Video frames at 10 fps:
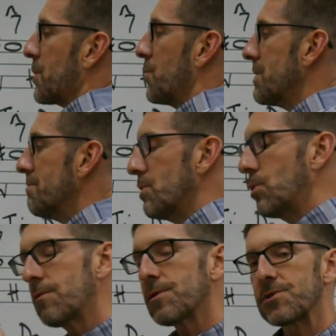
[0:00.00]
we
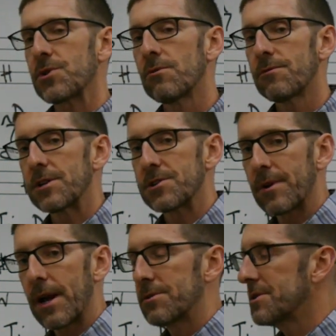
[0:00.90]
move the solfege
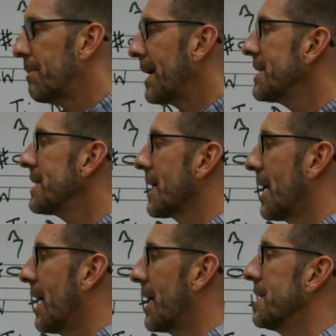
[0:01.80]
around depending
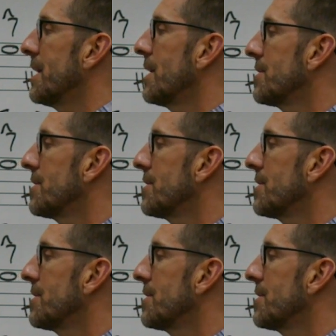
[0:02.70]
on